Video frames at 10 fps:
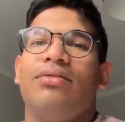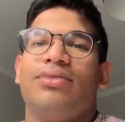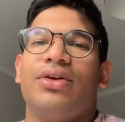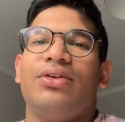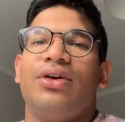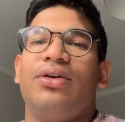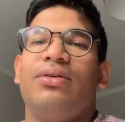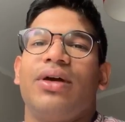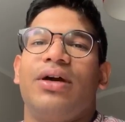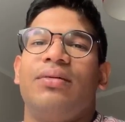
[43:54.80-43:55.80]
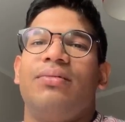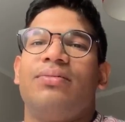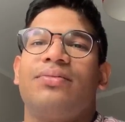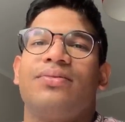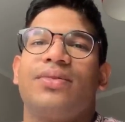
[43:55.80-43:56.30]
don't
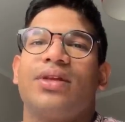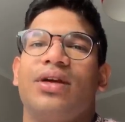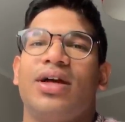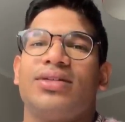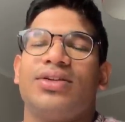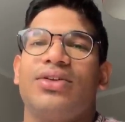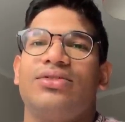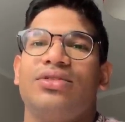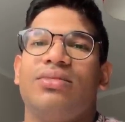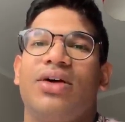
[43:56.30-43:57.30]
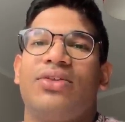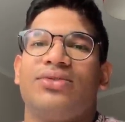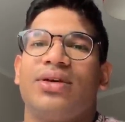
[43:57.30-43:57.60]
know, as in I don't do maths,